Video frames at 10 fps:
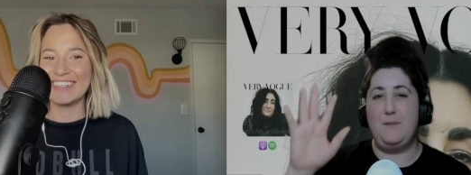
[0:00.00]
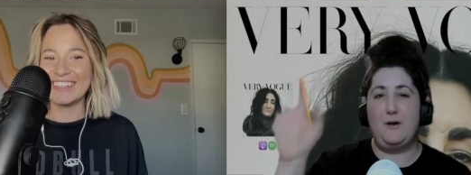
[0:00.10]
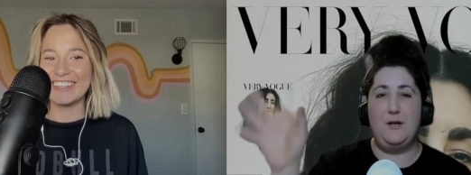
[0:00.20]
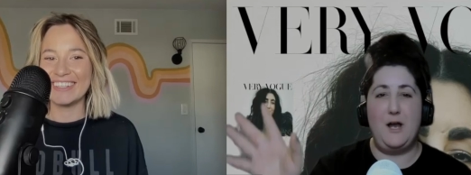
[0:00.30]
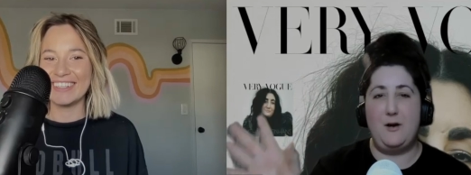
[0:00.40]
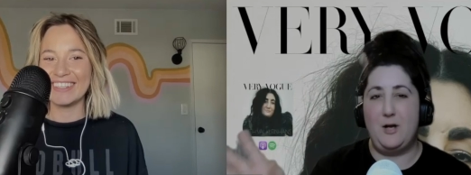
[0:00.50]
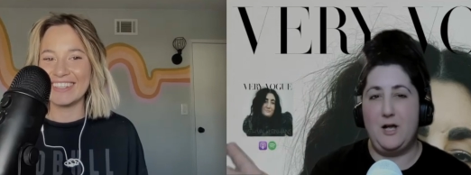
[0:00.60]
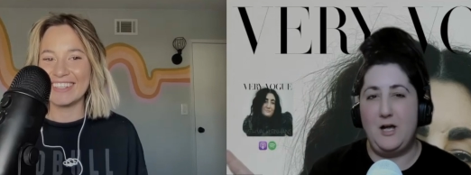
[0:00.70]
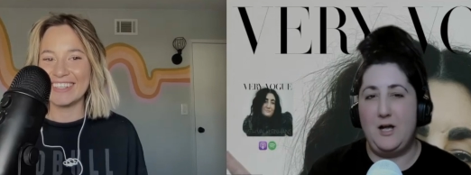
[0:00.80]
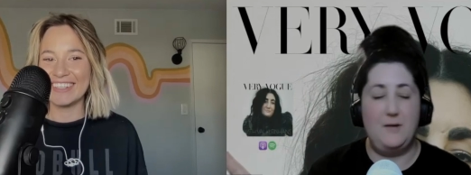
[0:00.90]
Speaker 1: of
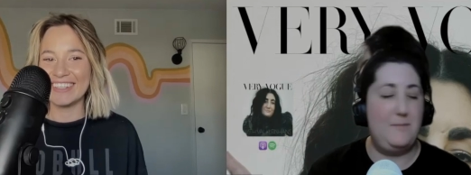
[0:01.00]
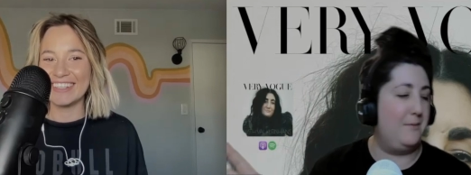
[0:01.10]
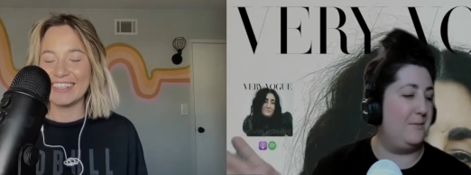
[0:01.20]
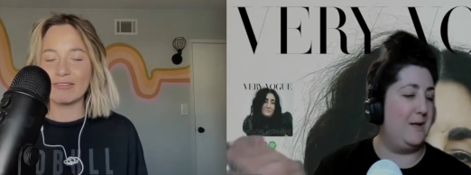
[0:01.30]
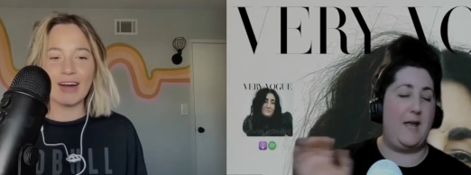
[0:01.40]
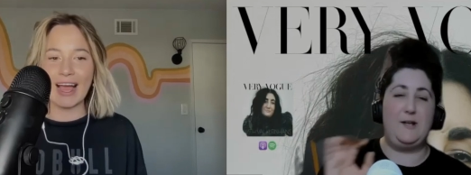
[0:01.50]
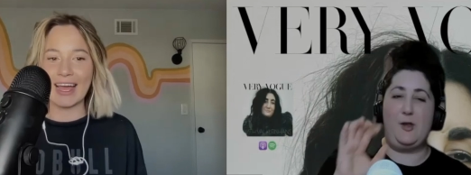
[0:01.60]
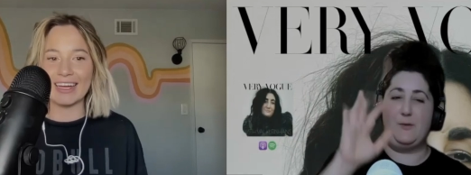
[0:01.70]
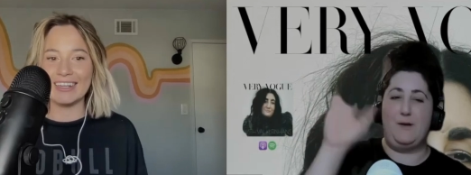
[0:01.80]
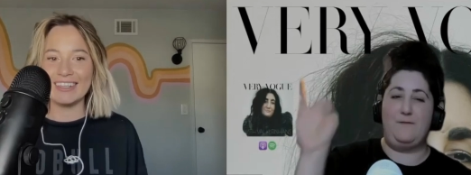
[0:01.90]
marinara maybe right. Like a
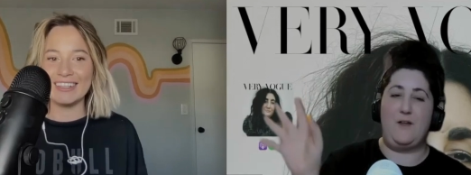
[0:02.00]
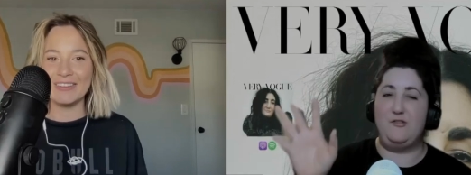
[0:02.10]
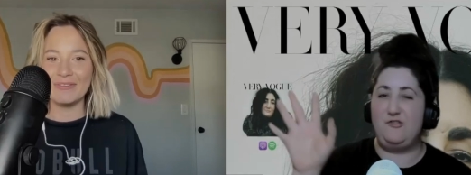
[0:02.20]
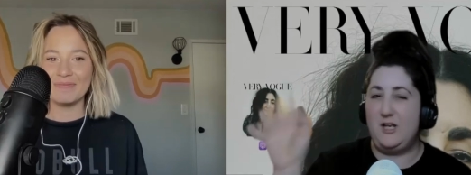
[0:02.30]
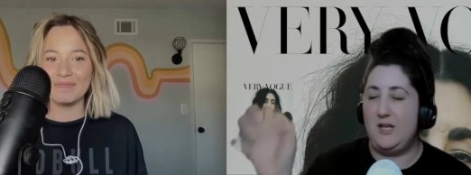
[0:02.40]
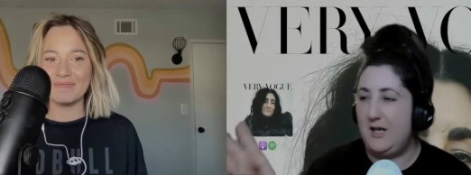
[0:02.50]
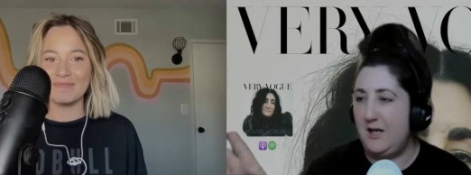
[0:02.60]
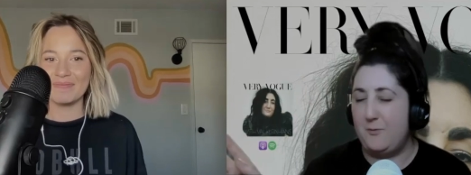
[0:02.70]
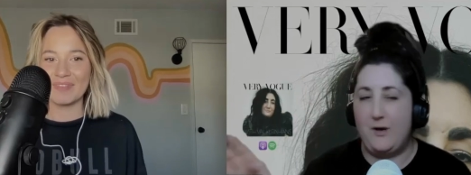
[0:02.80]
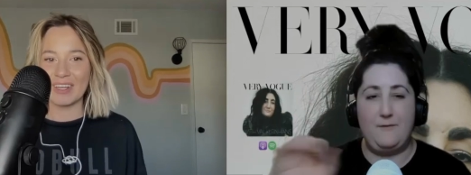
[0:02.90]
little bit of
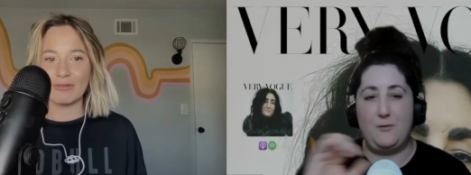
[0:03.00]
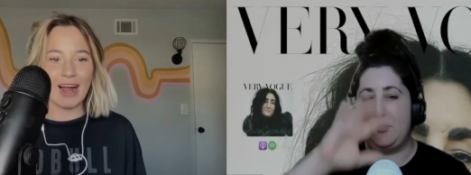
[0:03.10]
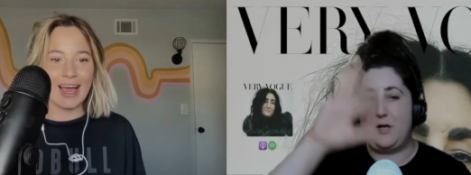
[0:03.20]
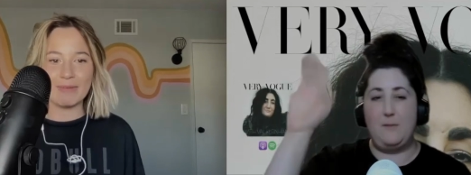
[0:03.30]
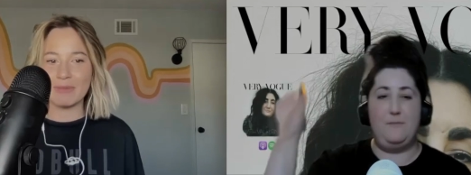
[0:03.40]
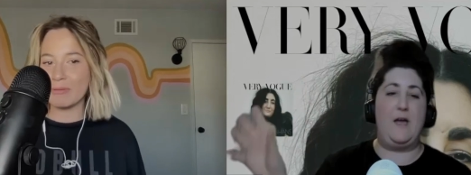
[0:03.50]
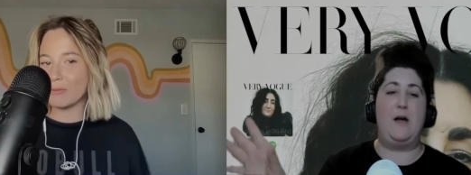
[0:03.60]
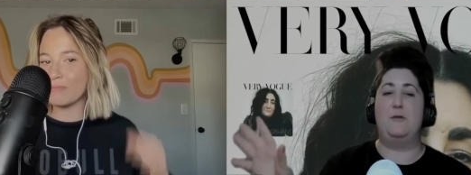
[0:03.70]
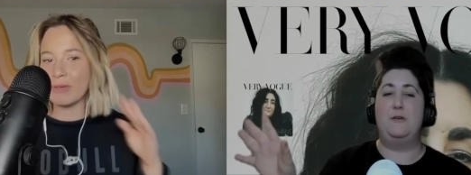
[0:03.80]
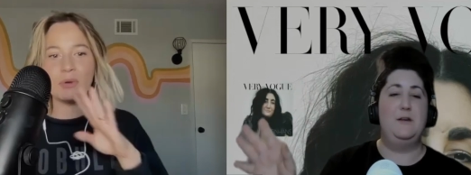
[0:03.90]
fettuccine whatever right maybe
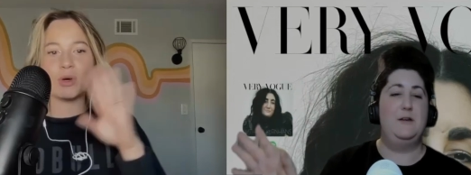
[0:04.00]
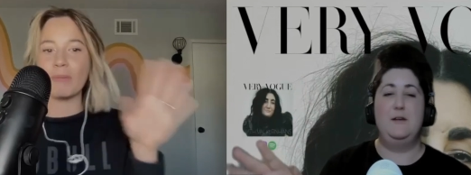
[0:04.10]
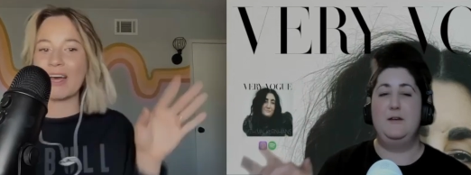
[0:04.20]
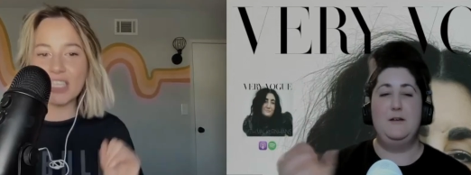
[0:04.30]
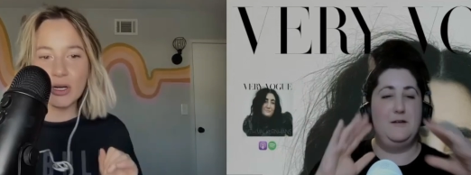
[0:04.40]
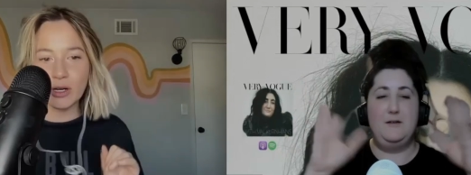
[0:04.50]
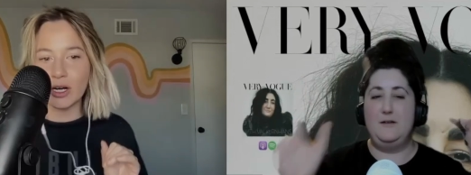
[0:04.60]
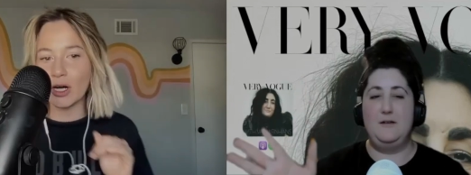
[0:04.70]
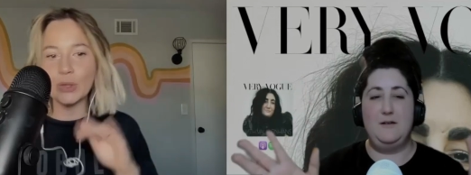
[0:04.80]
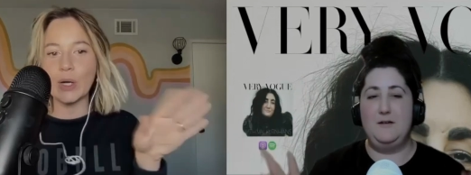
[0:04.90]
maybe
Speaker 2: we're a pesto
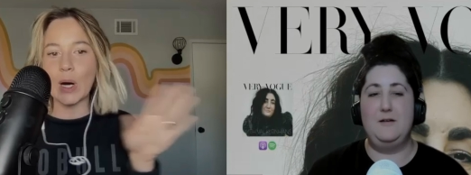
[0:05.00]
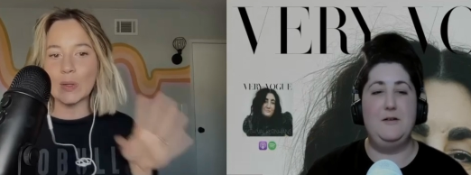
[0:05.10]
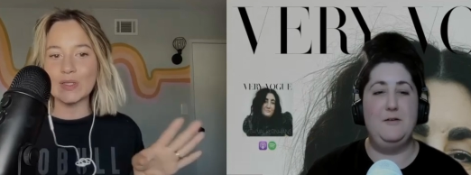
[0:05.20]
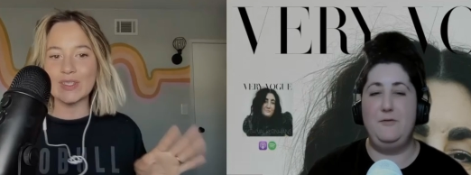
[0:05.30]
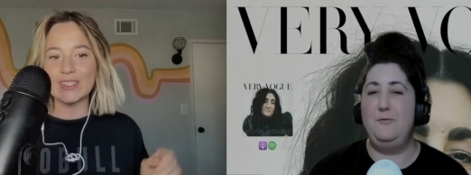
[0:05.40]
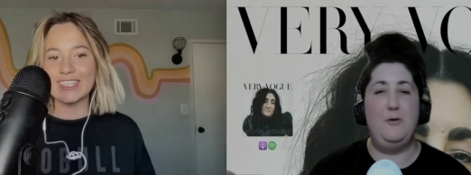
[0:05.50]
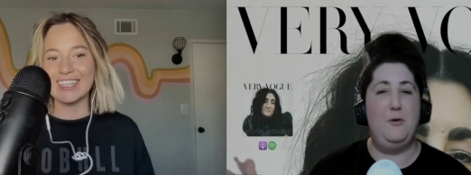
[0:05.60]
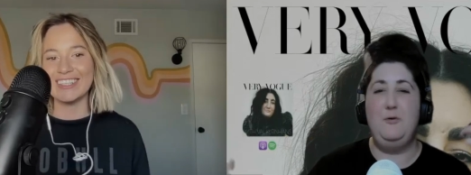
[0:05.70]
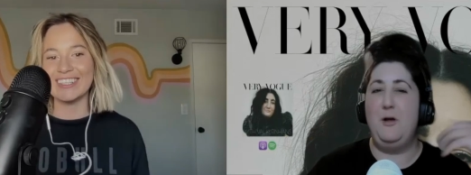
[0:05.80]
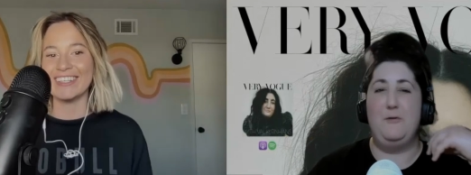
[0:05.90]
girl who knows
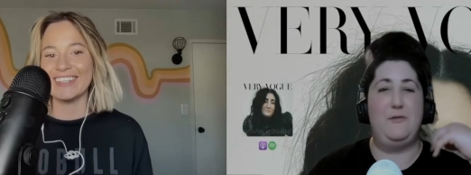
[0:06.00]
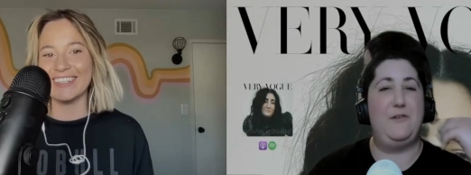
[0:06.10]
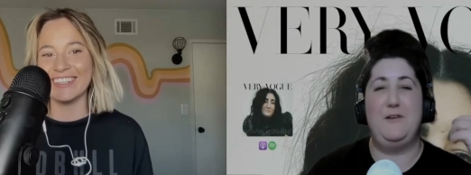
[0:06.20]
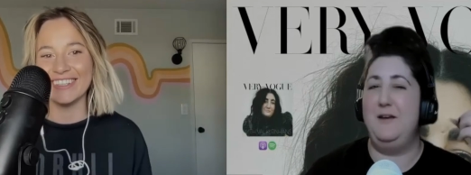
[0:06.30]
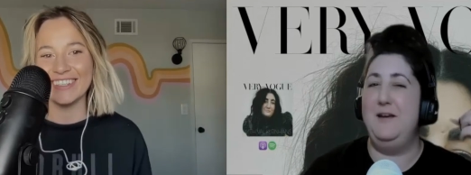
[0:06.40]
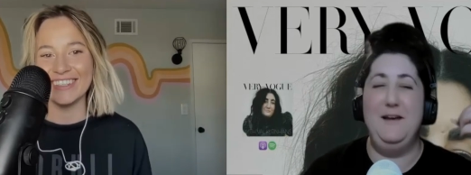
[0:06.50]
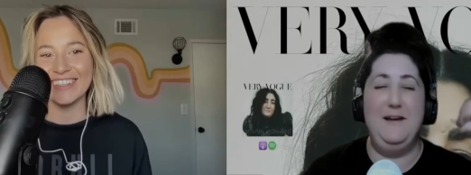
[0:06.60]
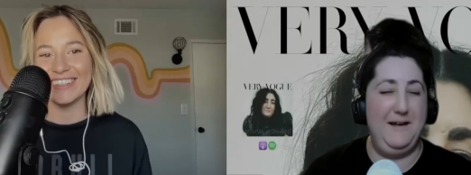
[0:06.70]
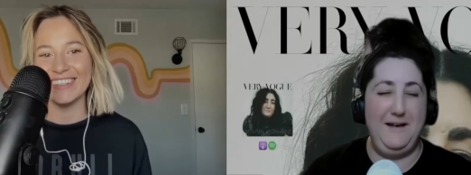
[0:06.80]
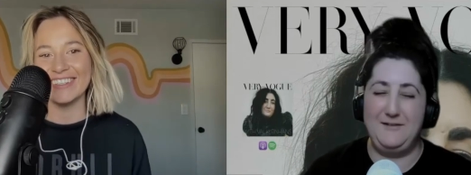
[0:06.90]
Speaker 1: who knows
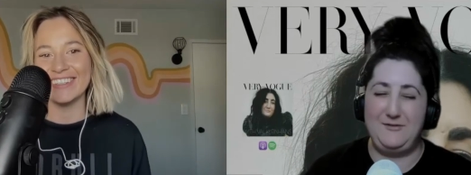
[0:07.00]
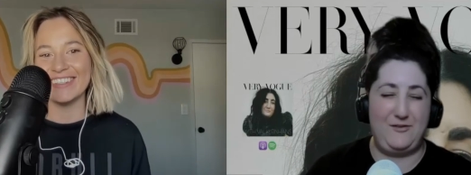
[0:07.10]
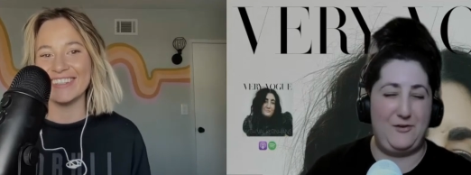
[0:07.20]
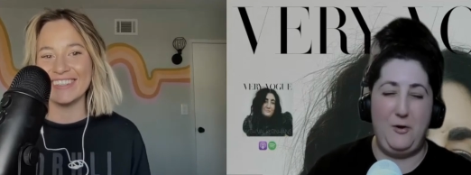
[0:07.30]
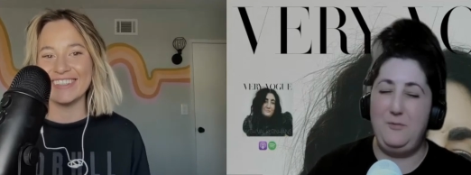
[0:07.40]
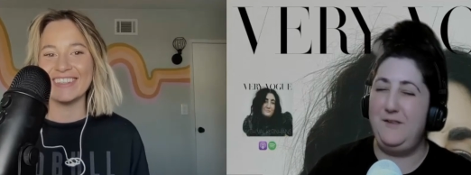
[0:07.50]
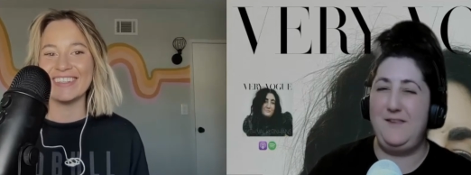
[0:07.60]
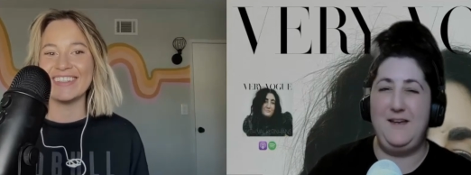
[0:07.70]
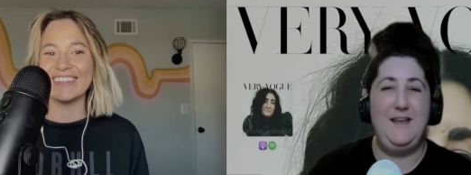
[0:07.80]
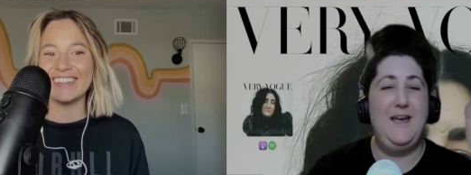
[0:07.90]
just go with
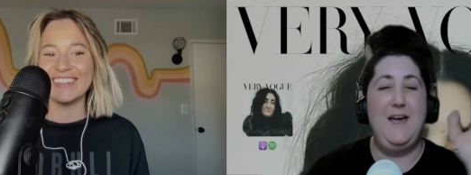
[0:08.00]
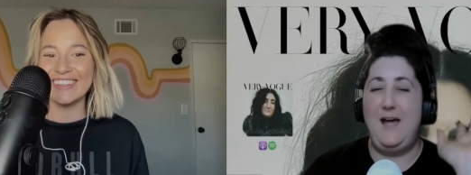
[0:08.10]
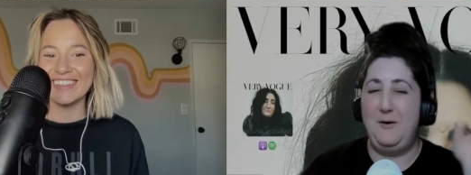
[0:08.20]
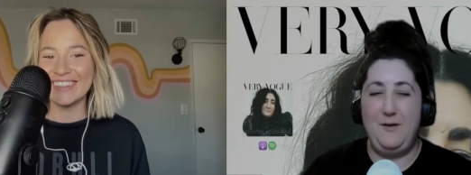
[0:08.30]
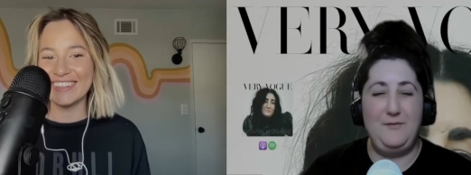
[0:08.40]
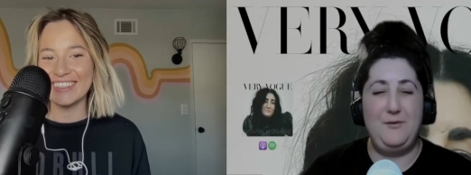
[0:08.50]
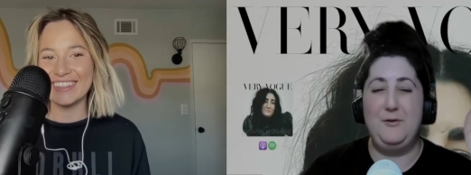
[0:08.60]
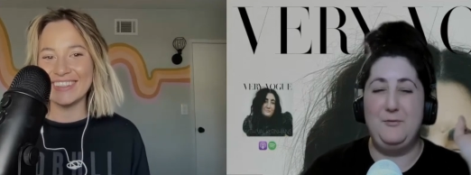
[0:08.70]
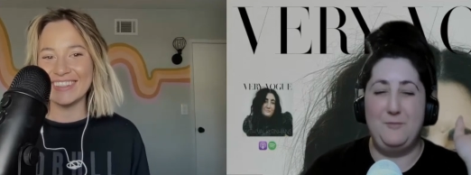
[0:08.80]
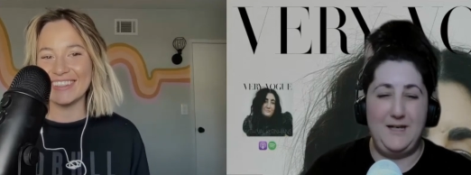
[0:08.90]
it
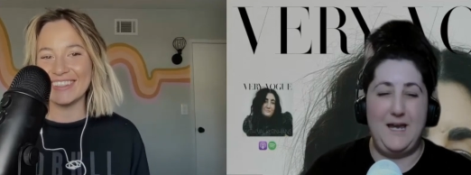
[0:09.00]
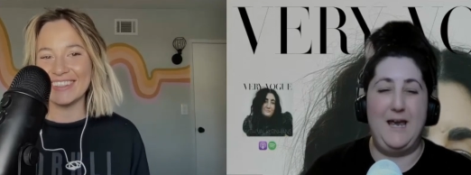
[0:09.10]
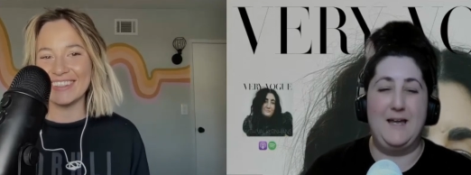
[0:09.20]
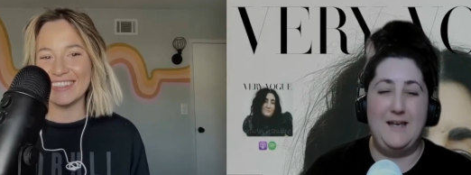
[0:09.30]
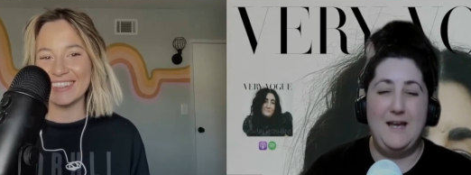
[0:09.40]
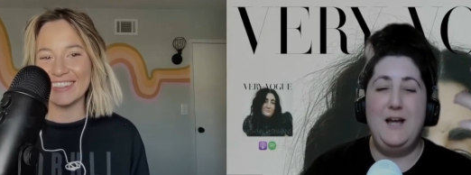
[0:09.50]
however we can